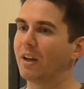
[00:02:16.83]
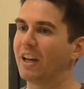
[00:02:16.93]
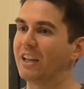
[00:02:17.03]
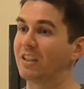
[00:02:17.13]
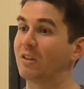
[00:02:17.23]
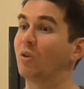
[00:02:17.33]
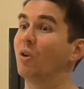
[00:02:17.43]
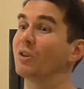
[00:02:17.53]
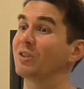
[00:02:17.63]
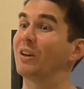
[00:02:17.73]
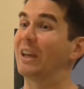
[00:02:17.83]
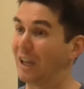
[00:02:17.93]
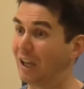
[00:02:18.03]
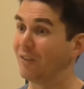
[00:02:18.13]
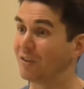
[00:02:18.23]
it's also
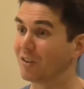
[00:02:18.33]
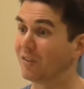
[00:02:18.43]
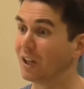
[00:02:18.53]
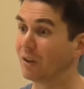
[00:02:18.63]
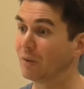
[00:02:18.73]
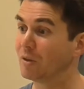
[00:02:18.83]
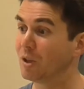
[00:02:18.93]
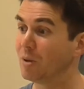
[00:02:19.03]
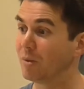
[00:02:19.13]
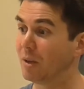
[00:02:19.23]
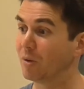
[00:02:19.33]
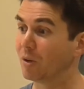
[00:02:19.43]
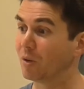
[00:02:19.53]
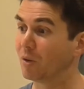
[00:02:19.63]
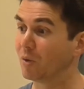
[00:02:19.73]
even developed
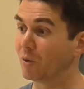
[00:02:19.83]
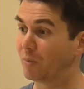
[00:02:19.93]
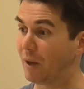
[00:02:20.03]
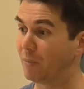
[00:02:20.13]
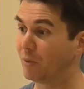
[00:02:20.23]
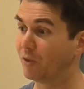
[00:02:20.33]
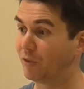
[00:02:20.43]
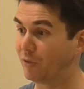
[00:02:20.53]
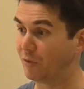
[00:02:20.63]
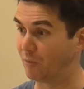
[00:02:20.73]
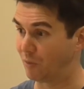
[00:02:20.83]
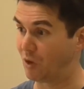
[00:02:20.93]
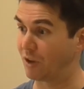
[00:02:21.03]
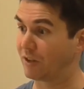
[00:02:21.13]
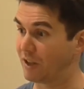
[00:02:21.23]
people
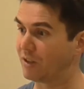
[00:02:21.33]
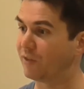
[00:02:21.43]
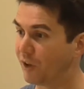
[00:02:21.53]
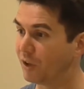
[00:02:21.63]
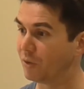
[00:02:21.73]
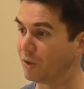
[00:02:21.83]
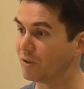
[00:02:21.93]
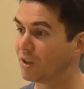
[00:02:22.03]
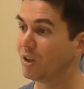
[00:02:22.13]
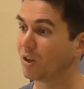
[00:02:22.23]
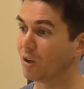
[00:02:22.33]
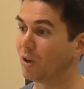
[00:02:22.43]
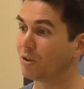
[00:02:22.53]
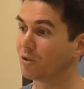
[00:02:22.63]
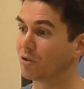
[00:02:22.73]
or these followers
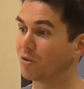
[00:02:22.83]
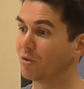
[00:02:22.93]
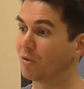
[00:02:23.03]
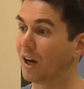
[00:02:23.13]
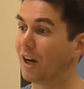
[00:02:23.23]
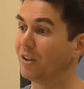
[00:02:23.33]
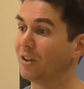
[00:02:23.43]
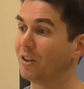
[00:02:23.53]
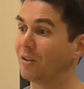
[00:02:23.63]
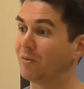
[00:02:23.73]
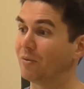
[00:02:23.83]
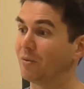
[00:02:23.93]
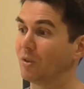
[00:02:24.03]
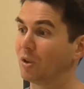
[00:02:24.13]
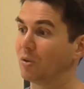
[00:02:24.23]
gone to other
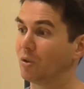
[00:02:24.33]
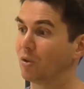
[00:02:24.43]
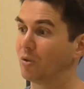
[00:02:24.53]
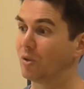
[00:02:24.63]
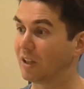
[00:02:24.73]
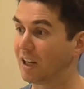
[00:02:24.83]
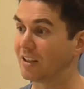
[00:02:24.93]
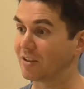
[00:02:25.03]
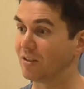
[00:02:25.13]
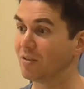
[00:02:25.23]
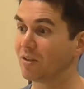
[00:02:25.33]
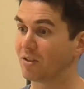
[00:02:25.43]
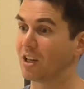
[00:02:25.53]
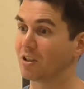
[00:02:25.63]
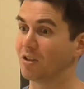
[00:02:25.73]
classes
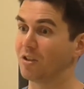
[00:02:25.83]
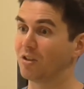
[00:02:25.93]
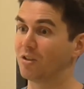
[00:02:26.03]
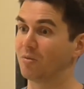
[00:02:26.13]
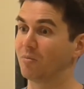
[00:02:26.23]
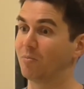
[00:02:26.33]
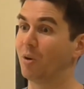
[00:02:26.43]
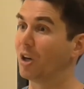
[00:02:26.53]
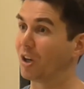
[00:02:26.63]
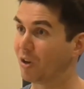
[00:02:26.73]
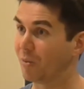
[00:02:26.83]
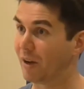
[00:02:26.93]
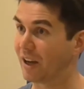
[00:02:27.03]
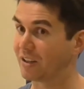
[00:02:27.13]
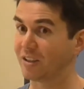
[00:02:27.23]
such as body
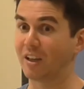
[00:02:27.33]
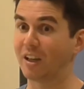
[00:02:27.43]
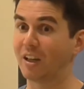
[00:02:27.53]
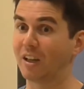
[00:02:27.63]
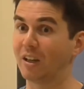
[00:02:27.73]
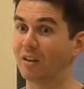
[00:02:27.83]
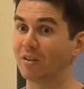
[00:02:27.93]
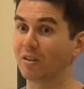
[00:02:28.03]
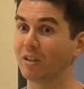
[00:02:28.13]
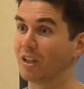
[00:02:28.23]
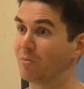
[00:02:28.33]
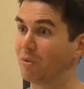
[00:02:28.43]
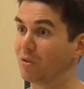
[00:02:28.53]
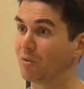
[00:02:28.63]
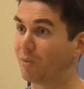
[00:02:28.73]
combat and Les
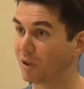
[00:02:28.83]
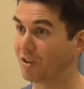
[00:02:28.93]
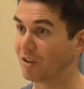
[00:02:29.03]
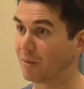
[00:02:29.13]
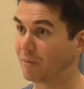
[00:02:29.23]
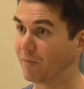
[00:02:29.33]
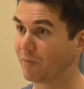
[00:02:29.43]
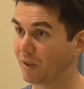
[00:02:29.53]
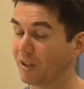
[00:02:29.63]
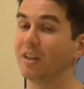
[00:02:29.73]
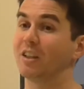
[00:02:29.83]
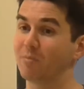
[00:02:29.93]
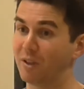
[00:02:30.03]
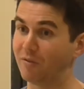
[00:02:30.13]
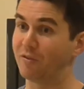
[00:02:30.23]
Mills body step. It's
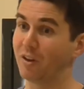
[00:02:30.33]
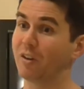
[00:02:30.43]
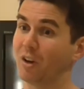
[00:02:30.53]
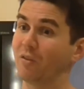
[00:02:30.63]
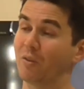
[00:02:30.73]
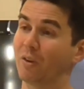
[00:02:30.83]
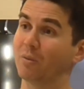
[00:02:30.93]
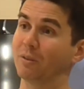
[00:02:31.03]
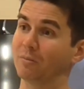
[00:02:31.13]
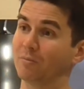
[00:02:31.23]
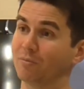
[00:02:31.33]
been very overwhelming.